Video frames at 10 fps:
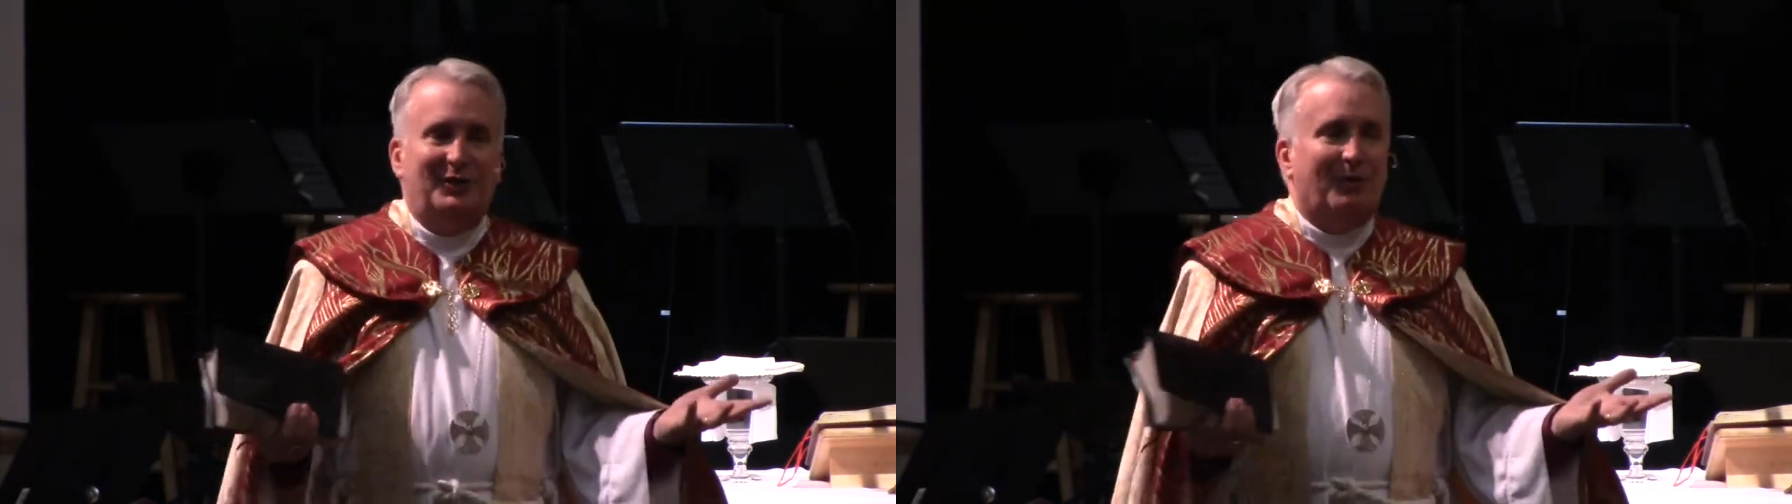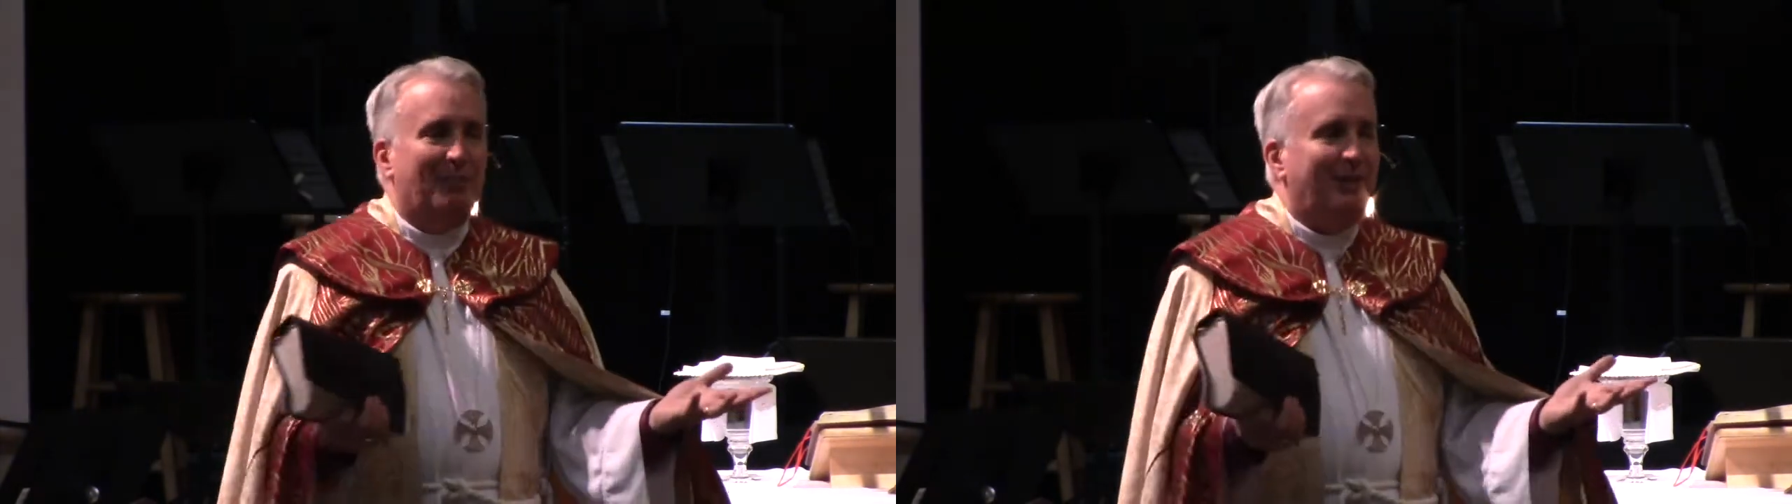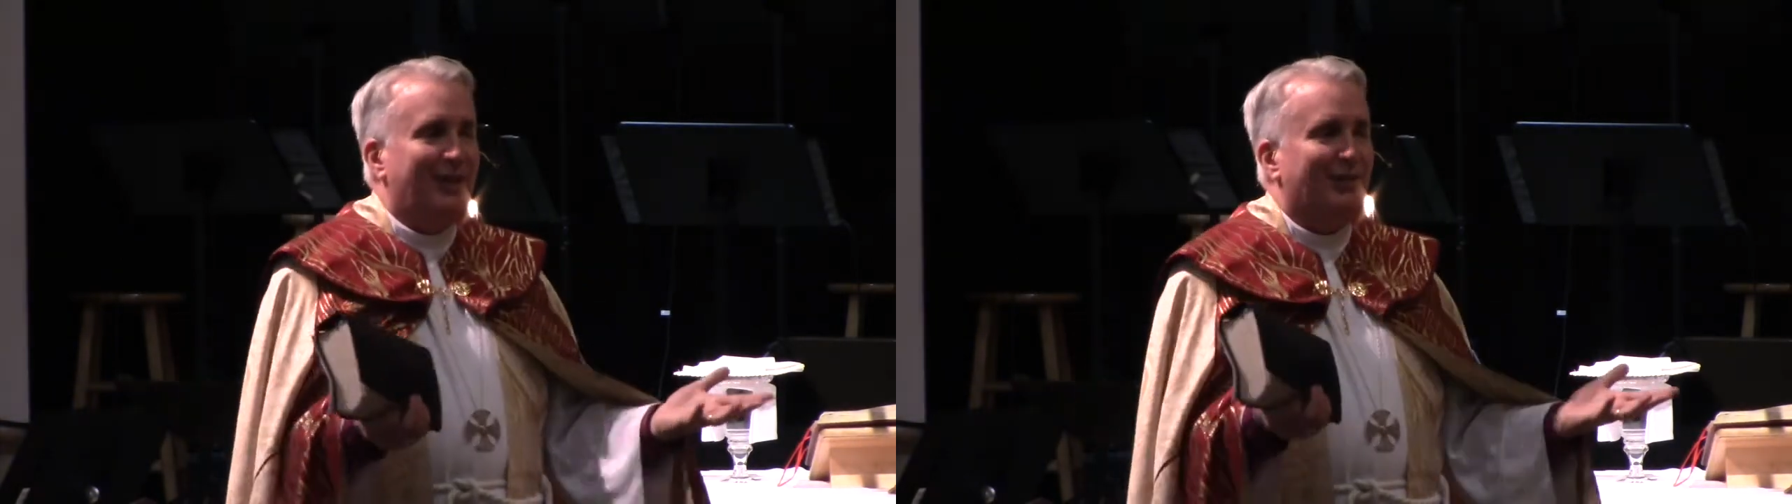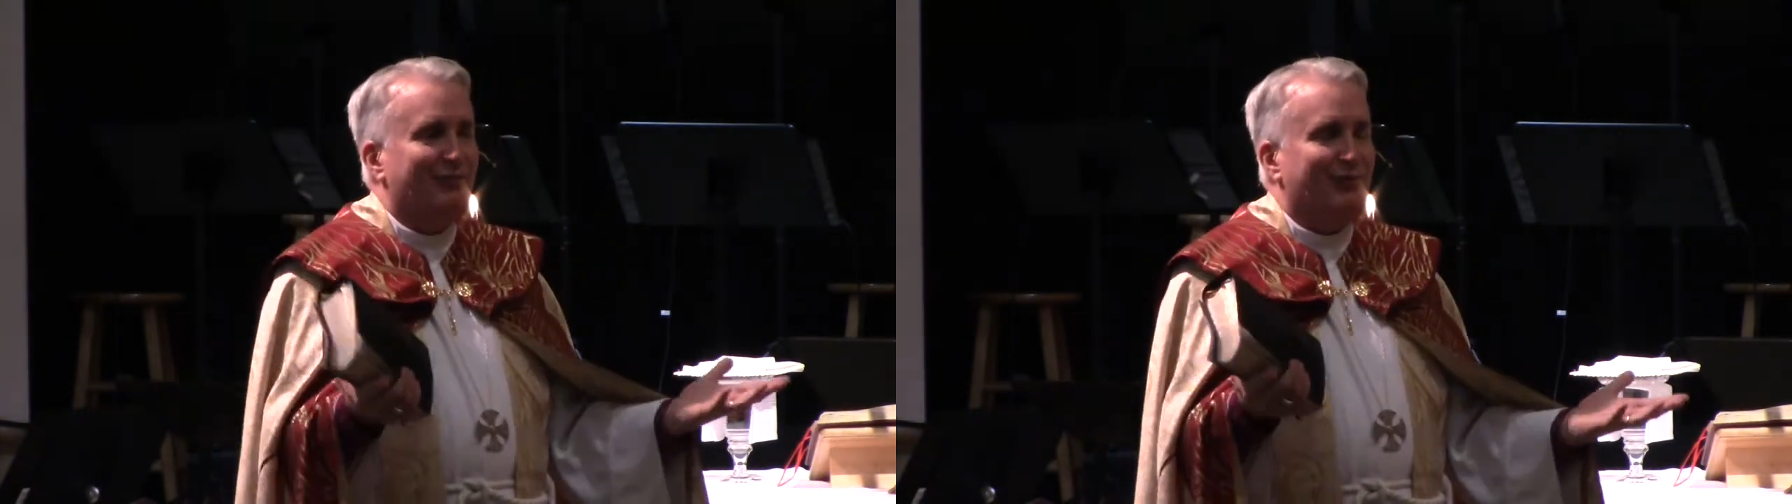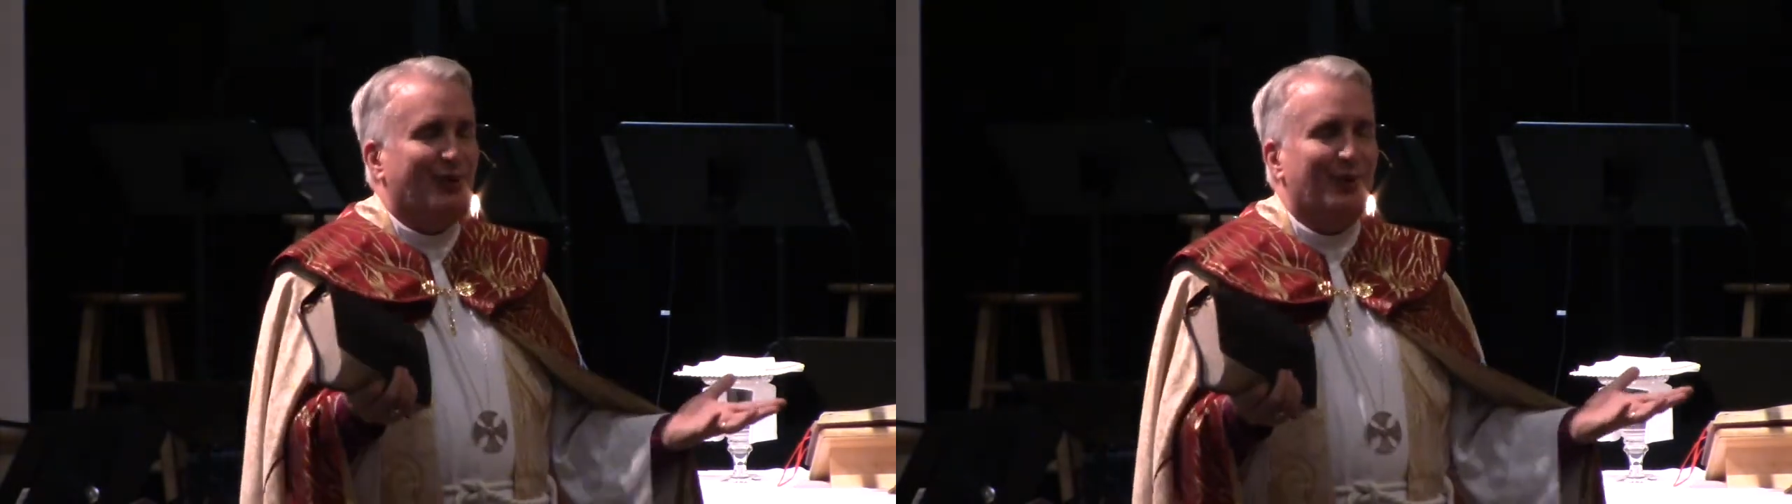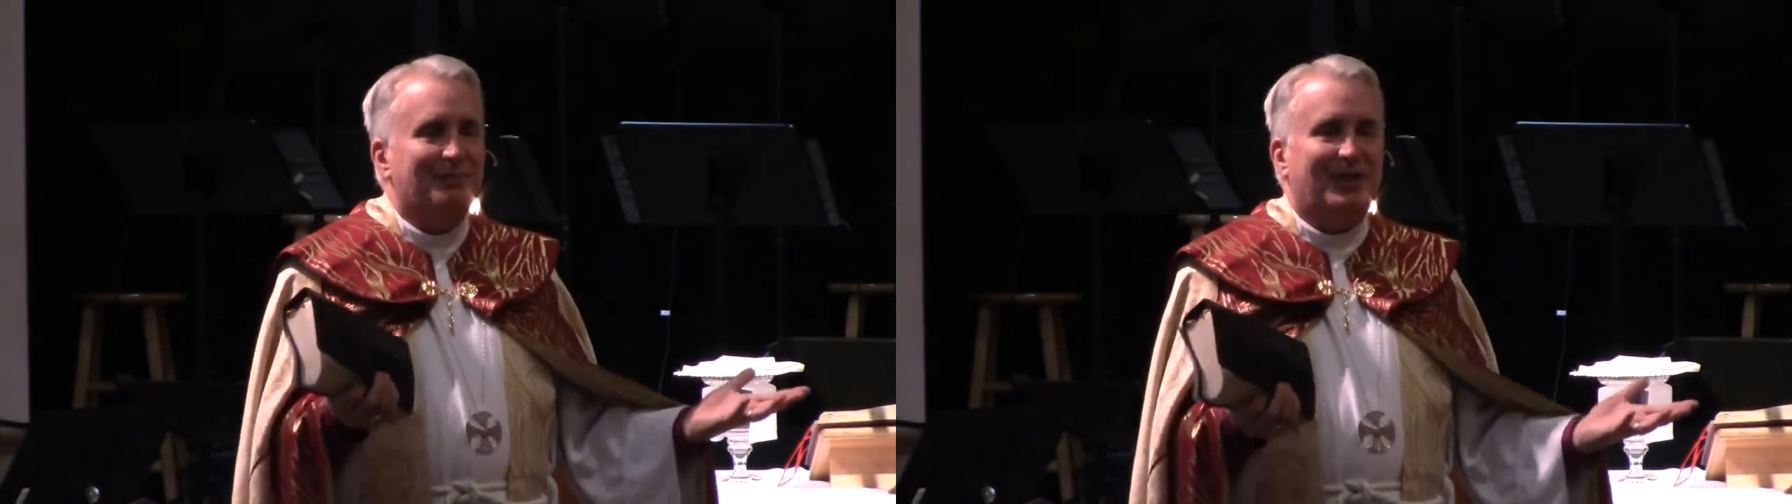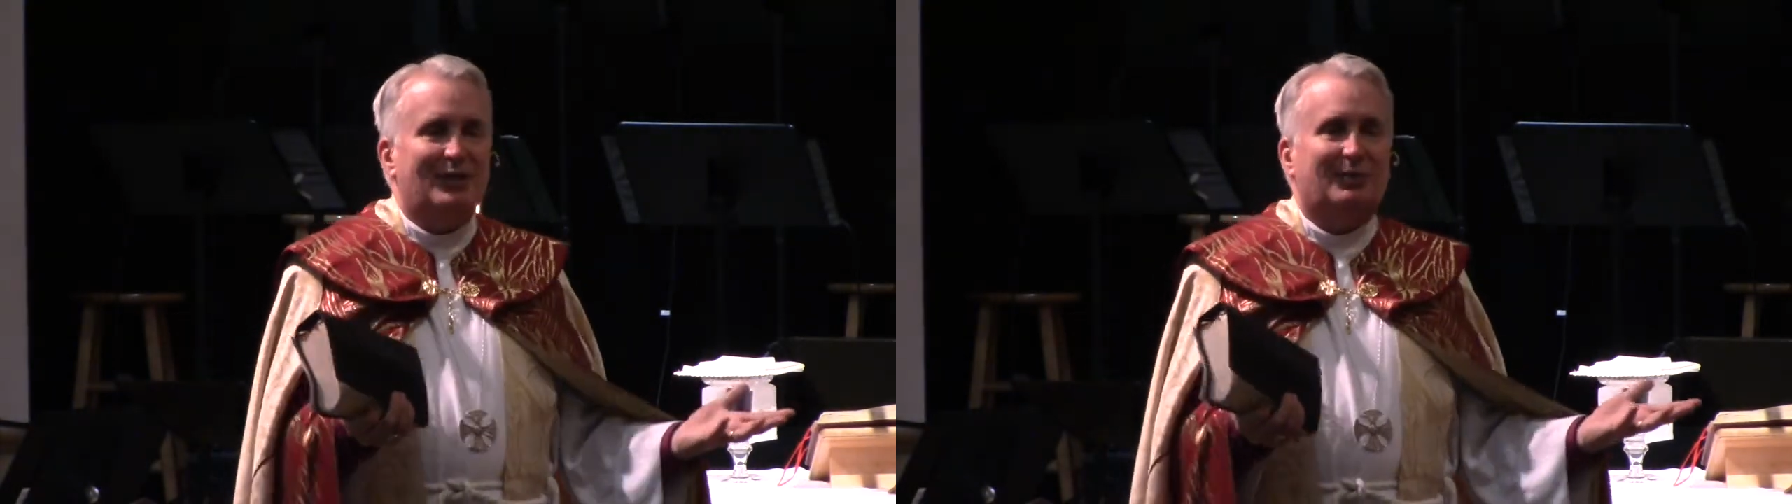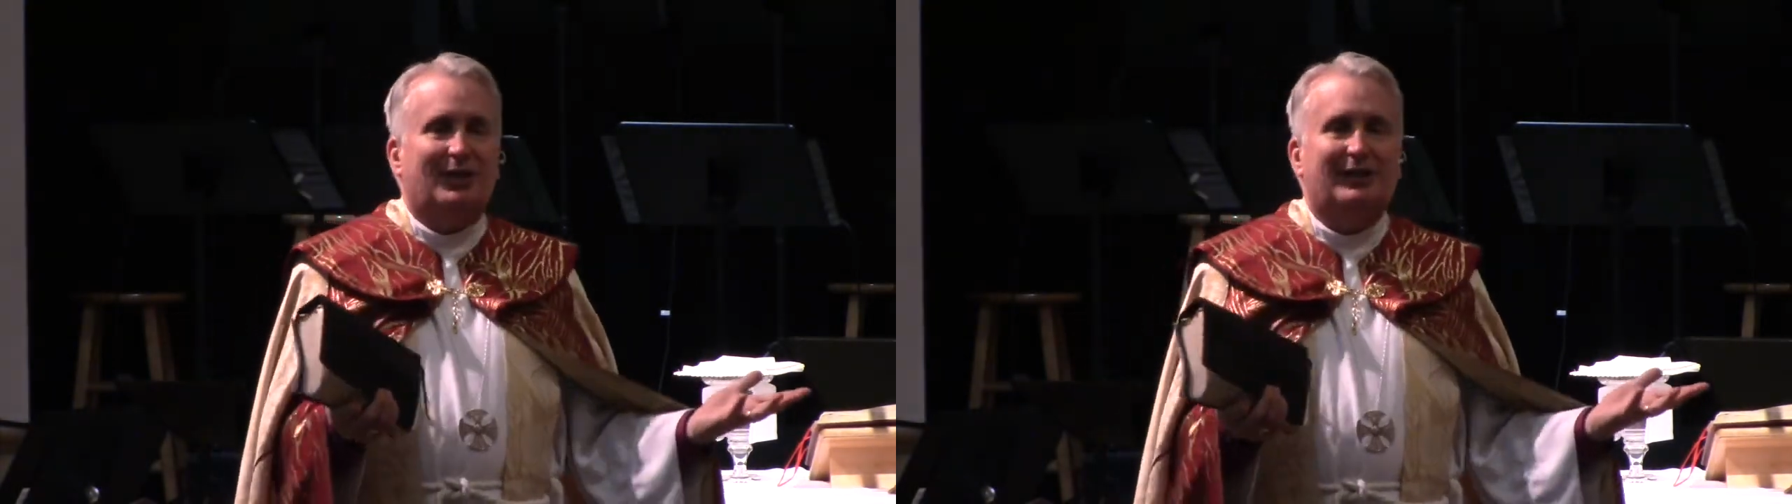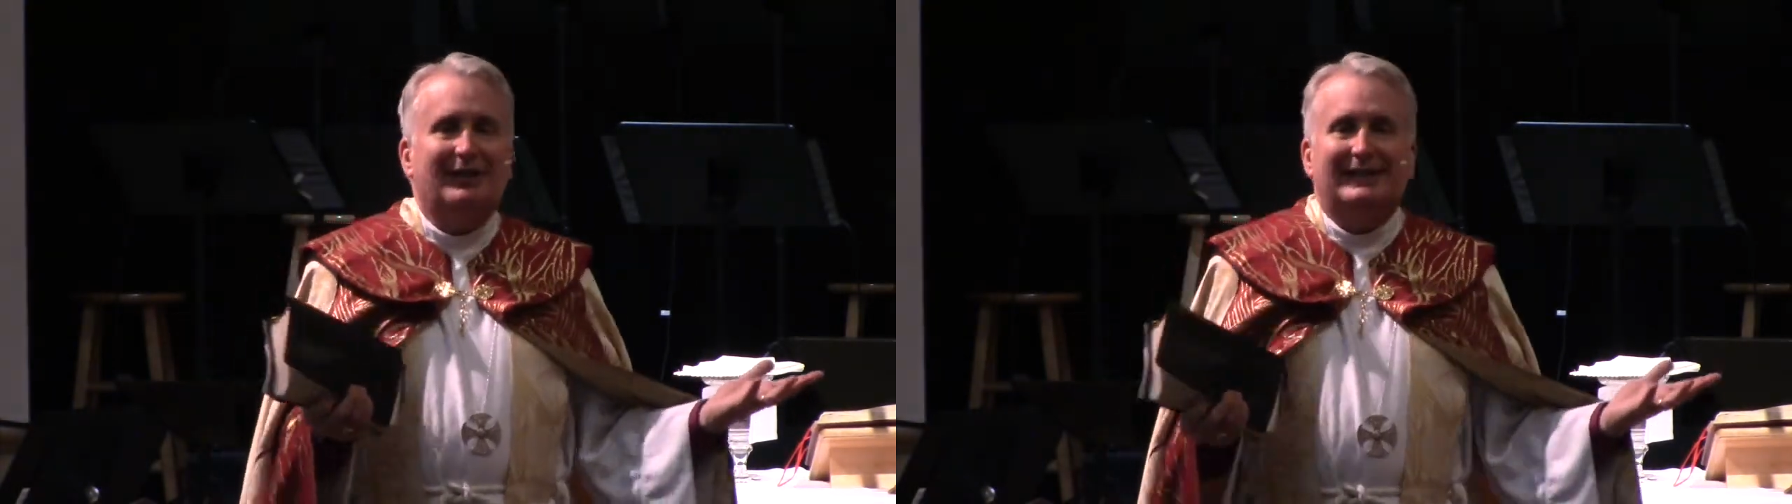you are being confirmed into a,